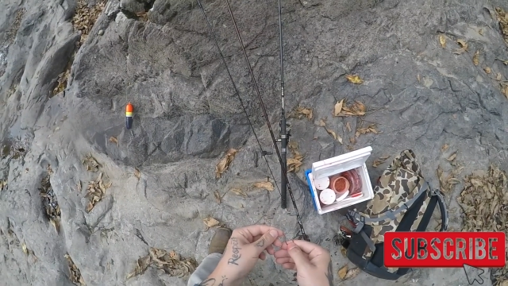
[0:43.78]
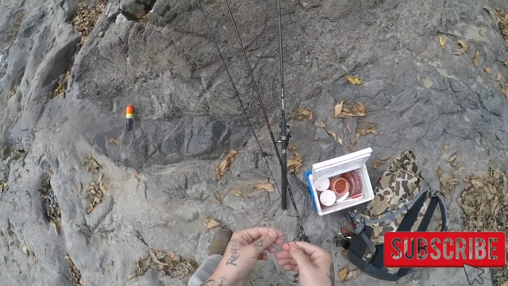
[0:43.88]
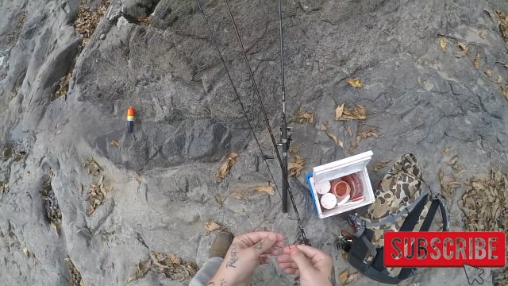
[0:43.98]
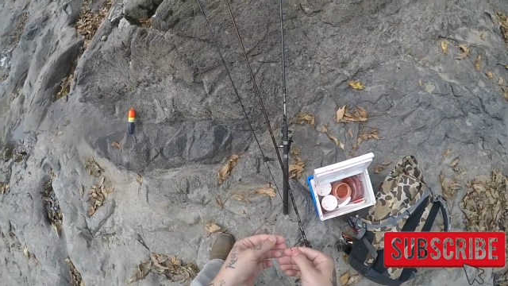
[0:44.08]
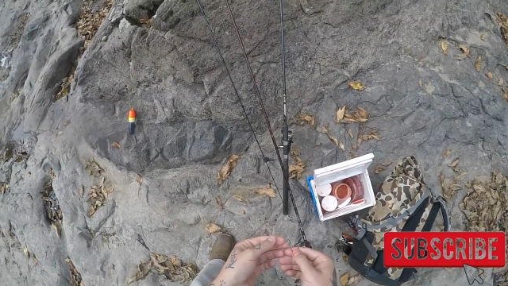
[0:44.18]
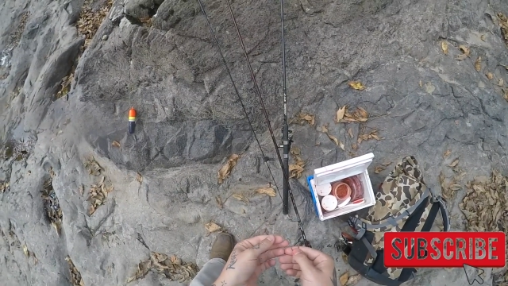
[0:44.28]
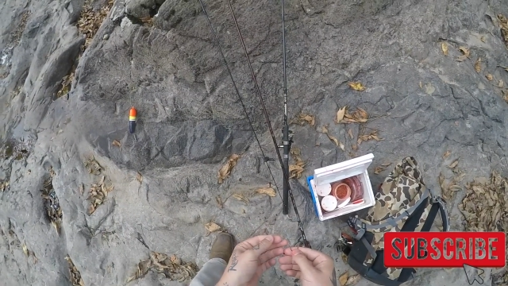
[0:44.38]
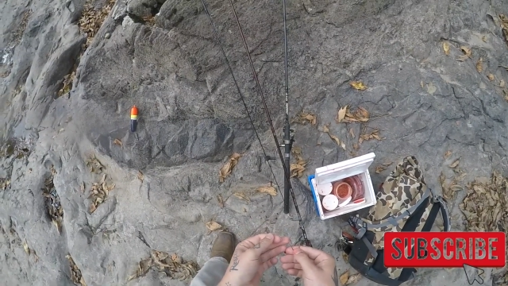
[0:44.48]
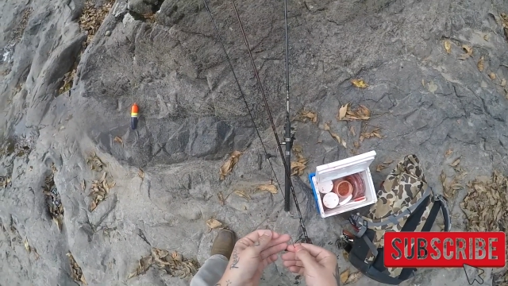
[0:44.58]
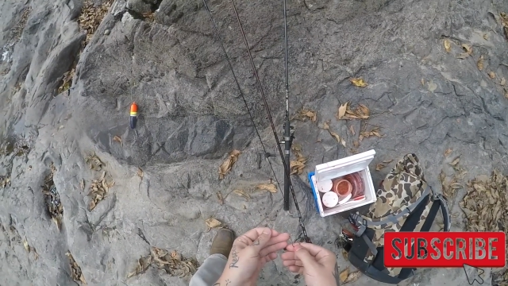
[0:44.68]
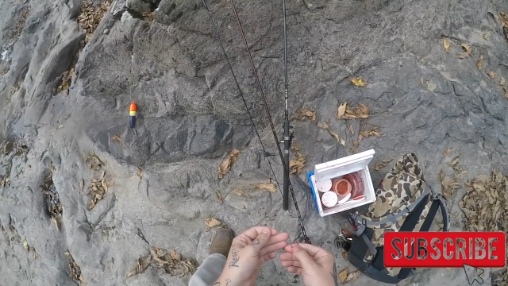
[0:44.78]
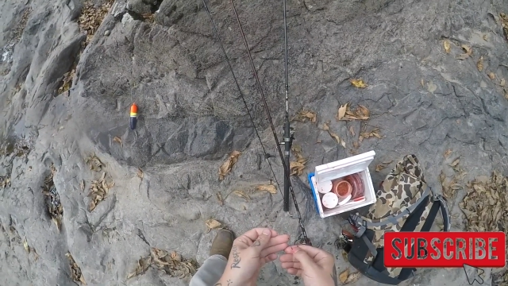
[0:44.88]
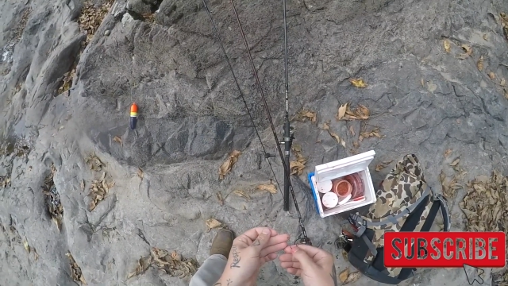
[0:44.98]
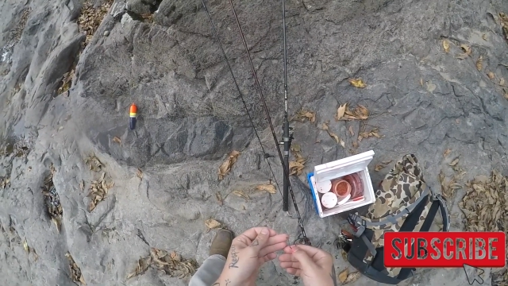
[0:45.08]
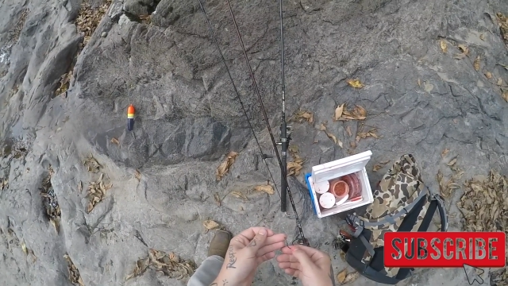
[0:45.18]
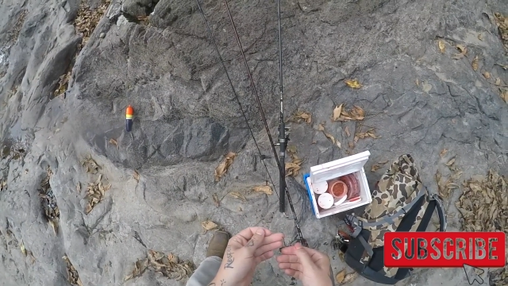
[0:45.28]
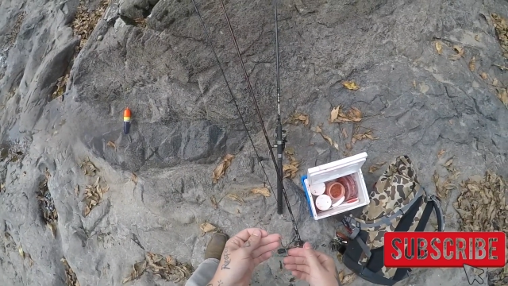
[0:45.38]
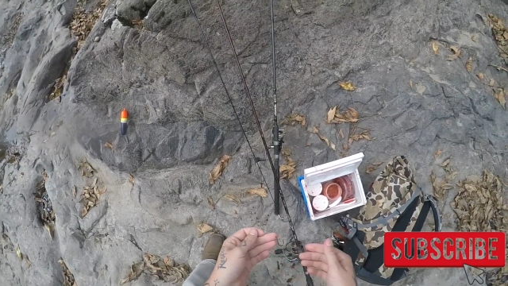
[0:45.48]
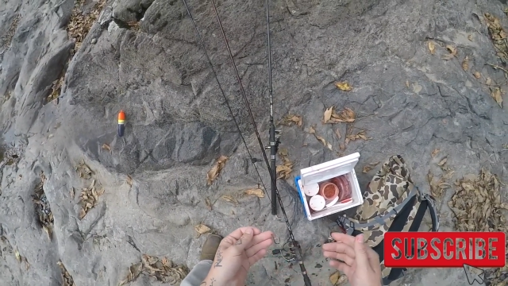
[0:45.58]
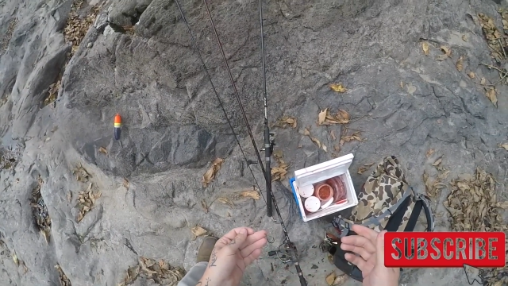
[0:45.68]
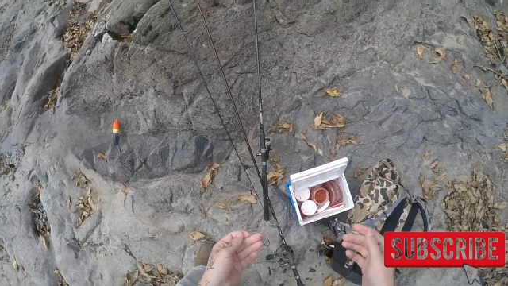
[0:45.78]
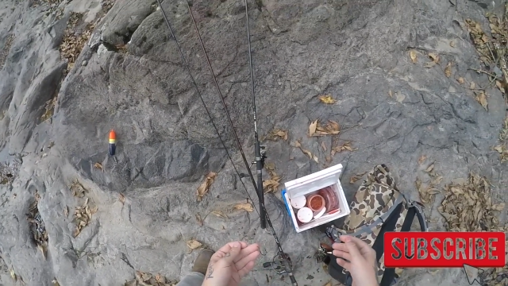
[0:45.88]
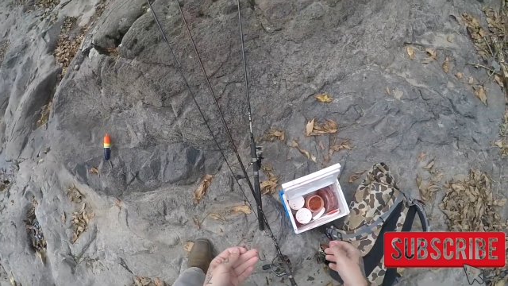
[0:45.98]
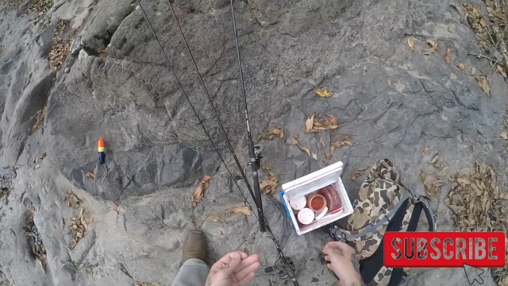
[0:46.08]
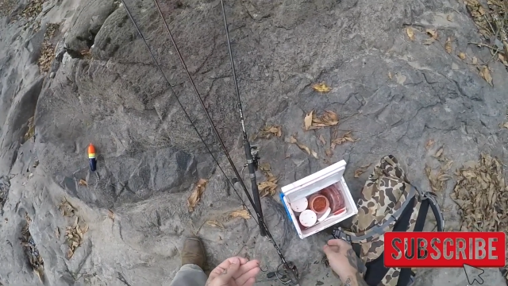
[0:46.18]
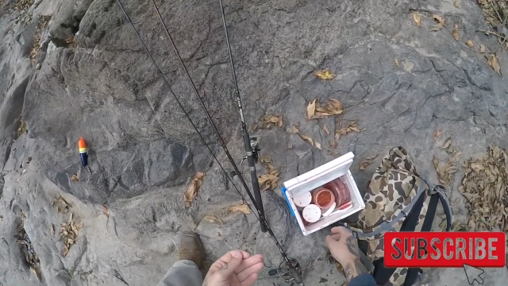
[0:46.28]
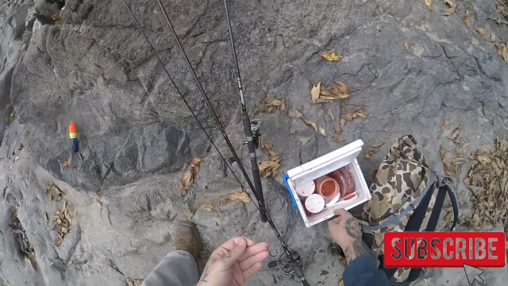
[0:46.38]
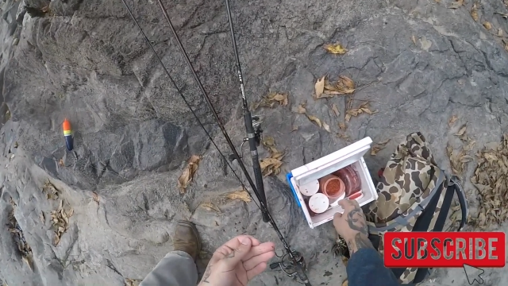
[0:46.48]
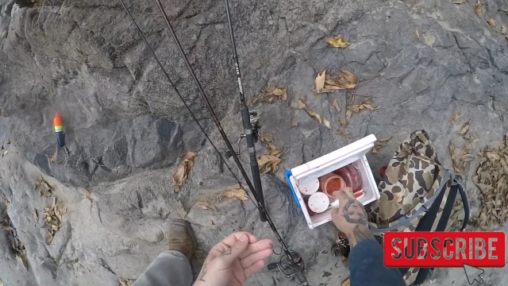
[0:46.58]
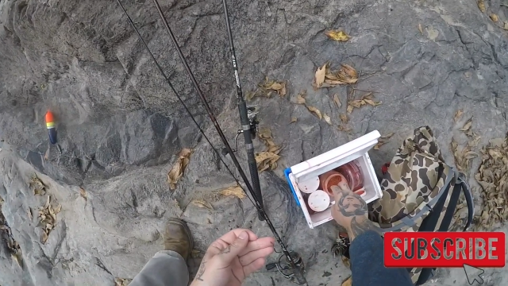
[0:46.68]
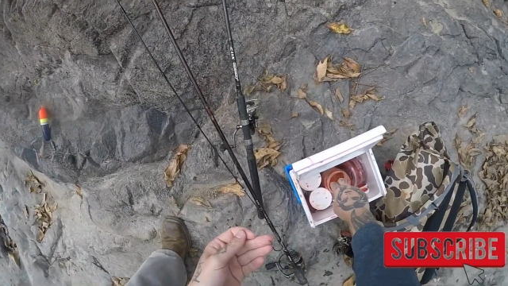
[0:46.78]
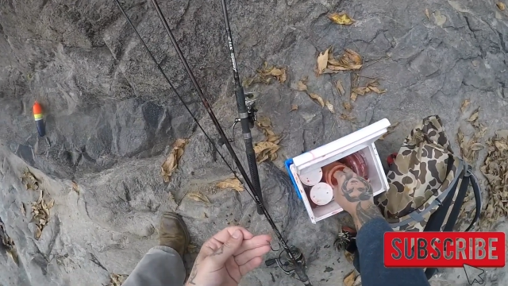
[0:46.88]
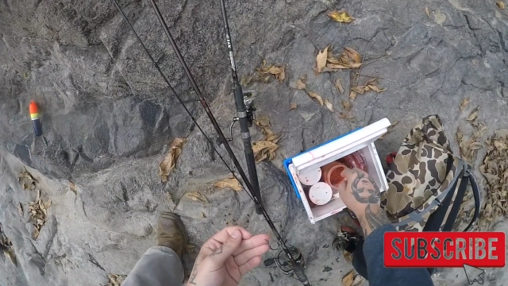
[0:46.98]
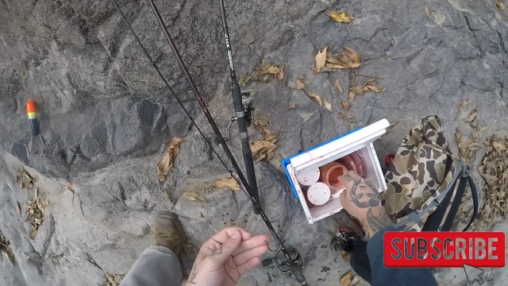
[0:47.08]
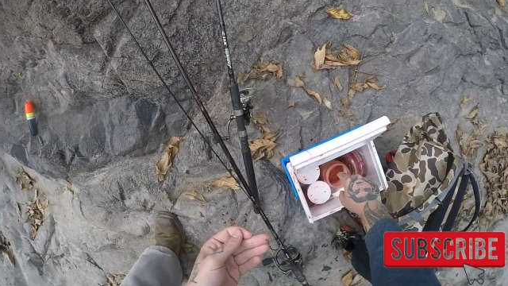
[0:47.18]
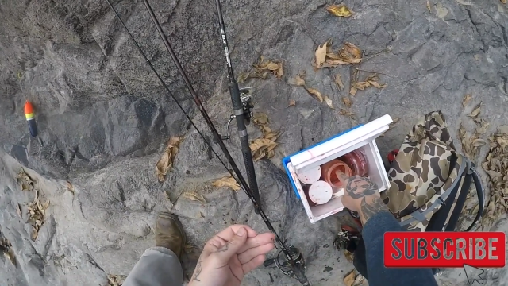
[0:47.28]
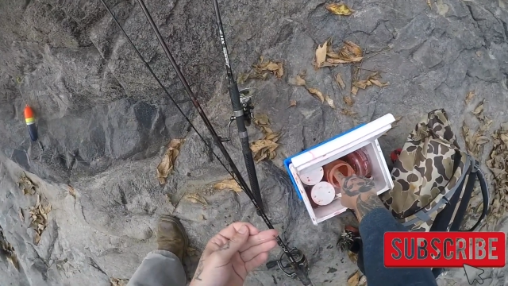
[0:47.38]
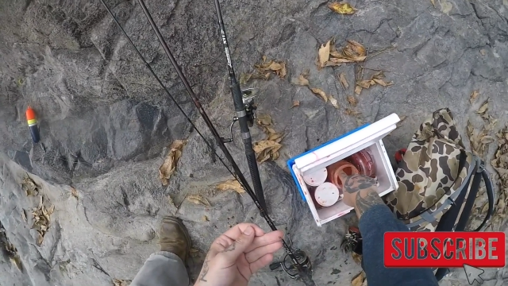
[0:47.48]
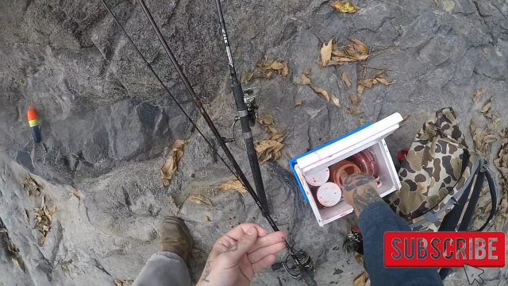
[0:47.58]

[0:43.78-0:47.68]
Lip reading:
No face is visible, so there are no lips to read.